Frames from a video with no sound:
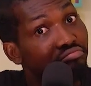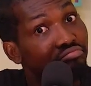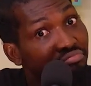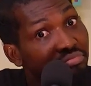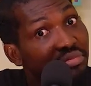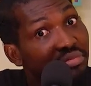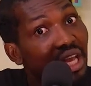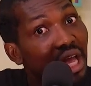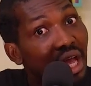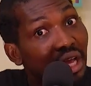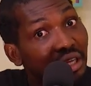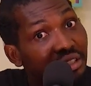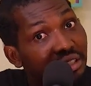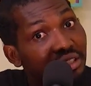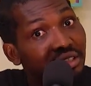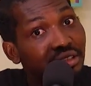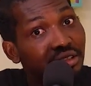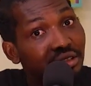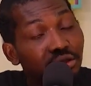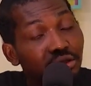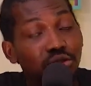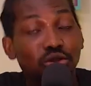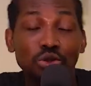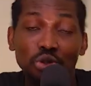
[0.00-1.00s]
Yes,
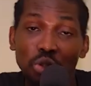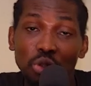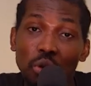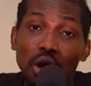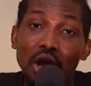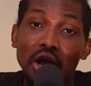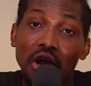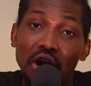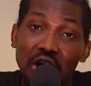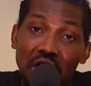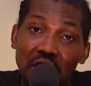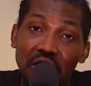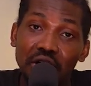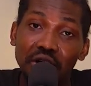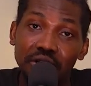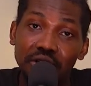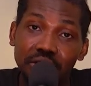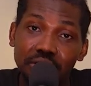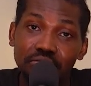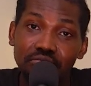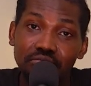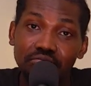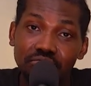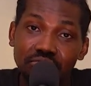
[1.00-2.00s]
so I heard.
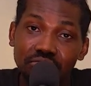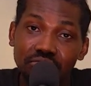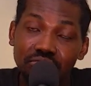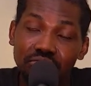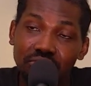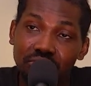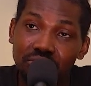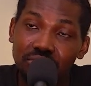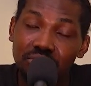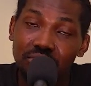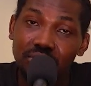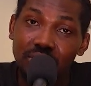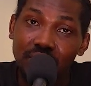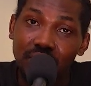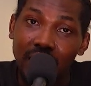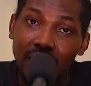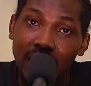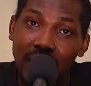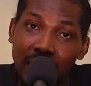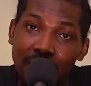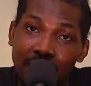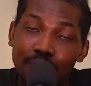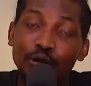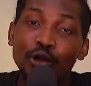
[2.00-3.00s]

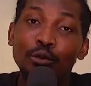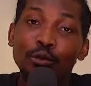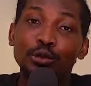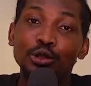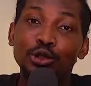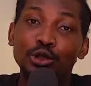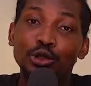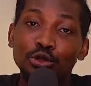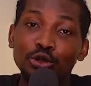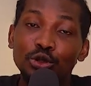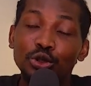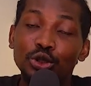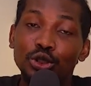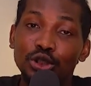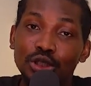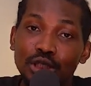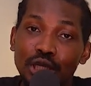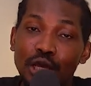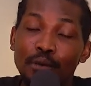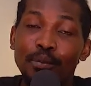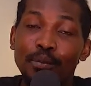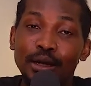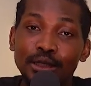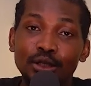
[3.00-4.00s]
I've been opportune to see a
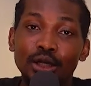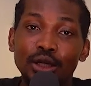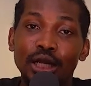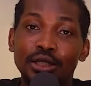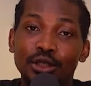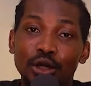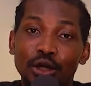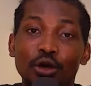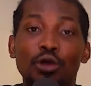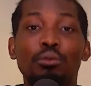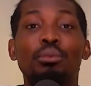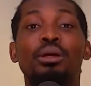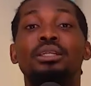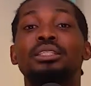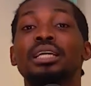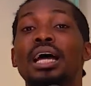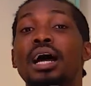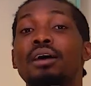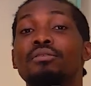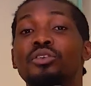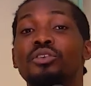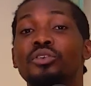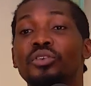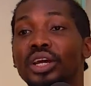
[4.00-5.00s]
particular document. I
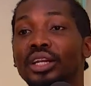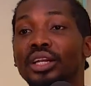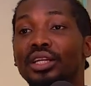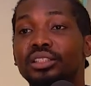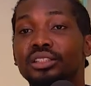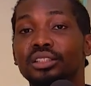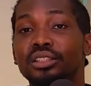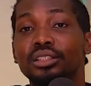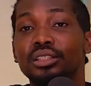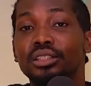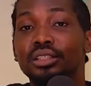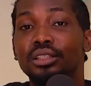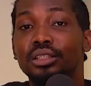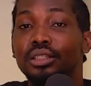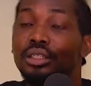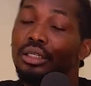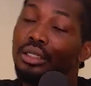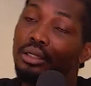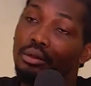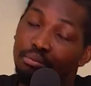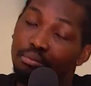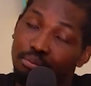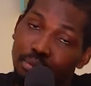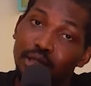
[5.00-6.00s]
haven't read it,
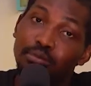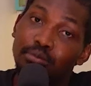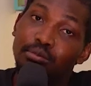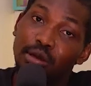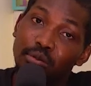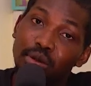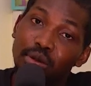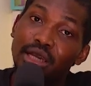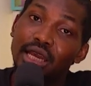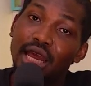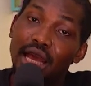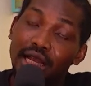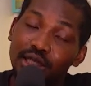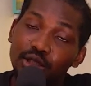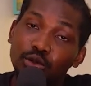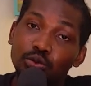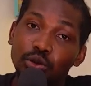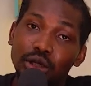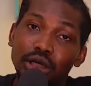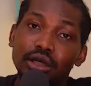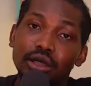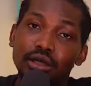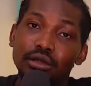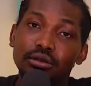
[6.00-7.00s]
but maybe next
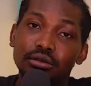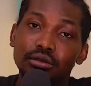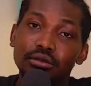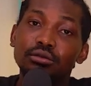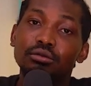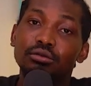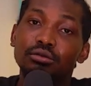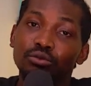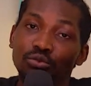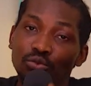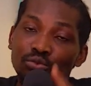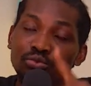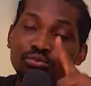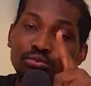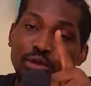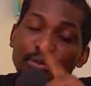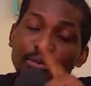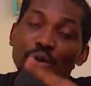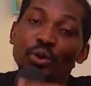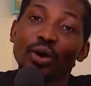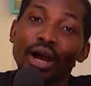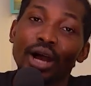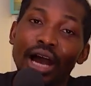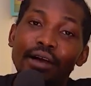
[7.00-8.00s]
week, maybe
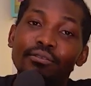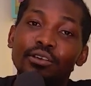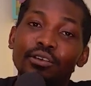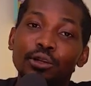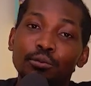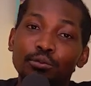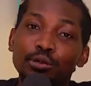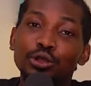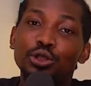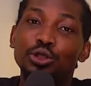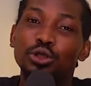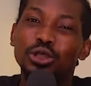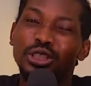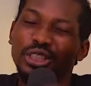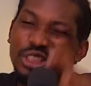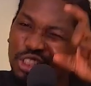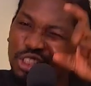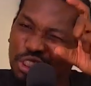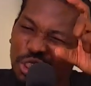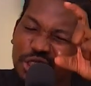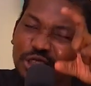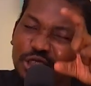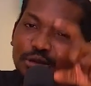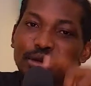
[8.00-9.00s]
we'll have an opportunity.
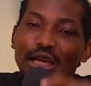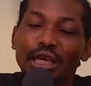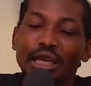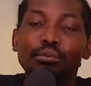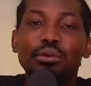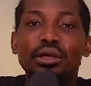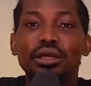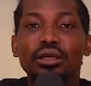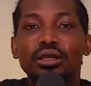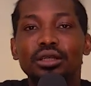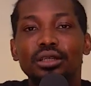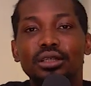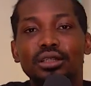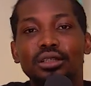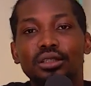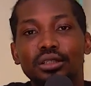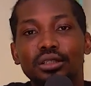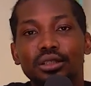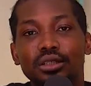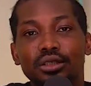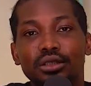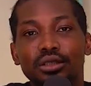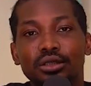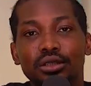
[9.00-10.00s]
Just maybe
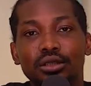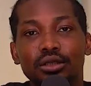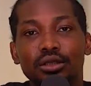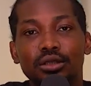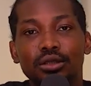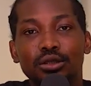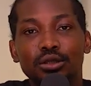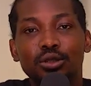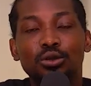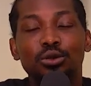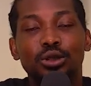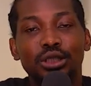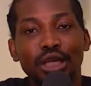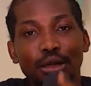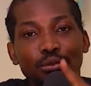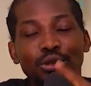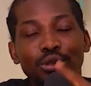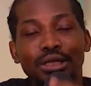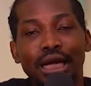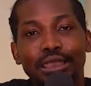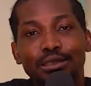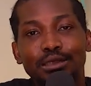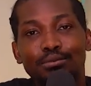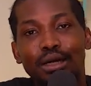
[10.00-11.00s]
to table
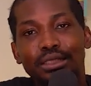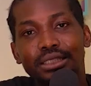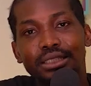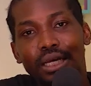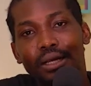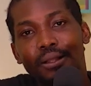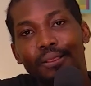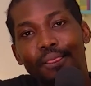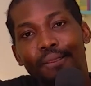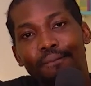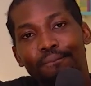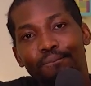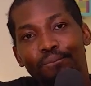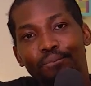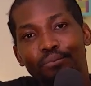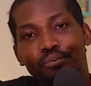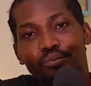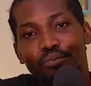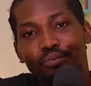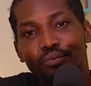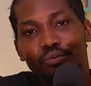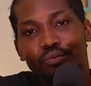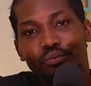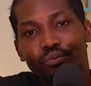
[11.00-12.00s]
that matter.
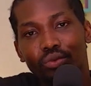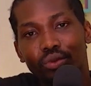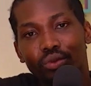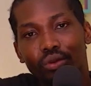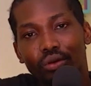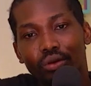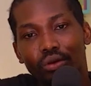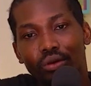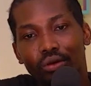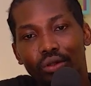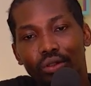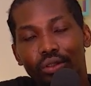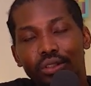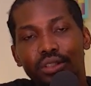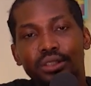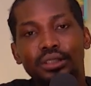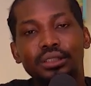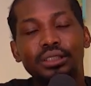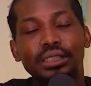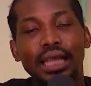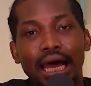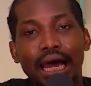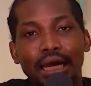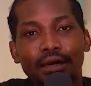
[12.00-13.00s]

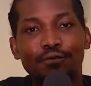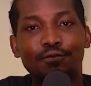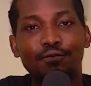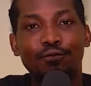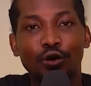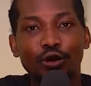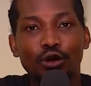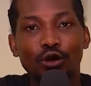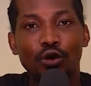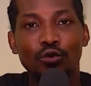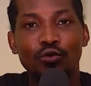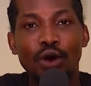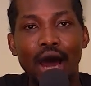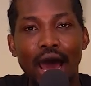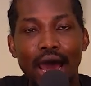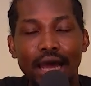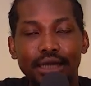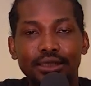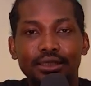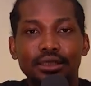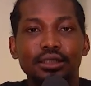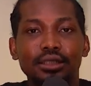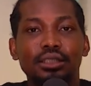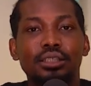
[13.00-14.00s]
Stand for your
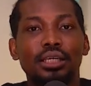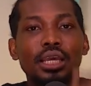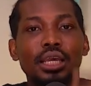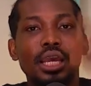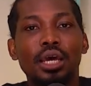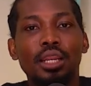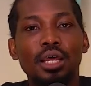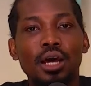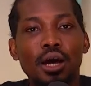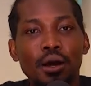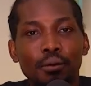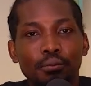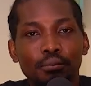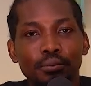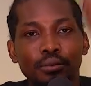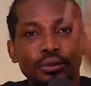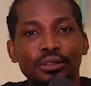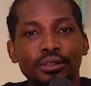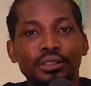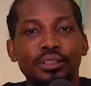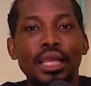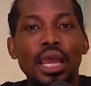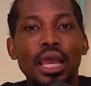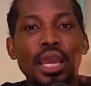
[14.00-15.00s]
rights. Get up,
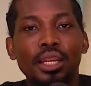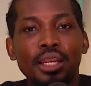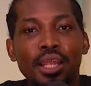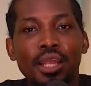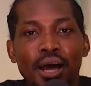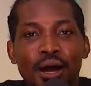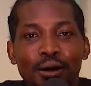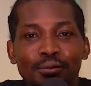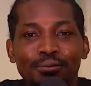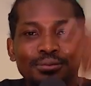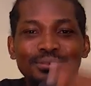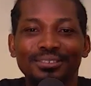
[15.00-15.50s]
stand up.